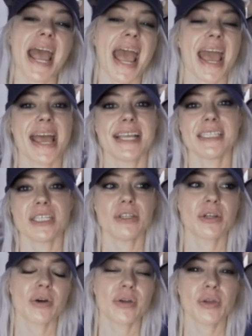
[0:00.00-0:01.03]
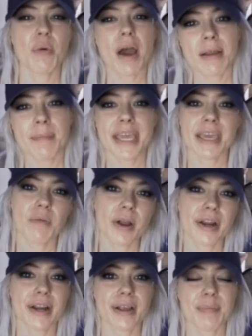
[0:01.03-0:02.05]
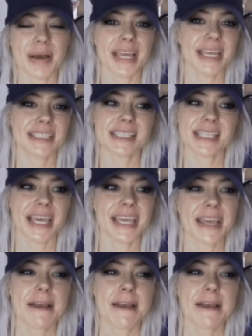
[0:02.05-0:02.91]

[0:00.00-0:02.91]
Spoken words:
and you know, you want to make it work, but it's like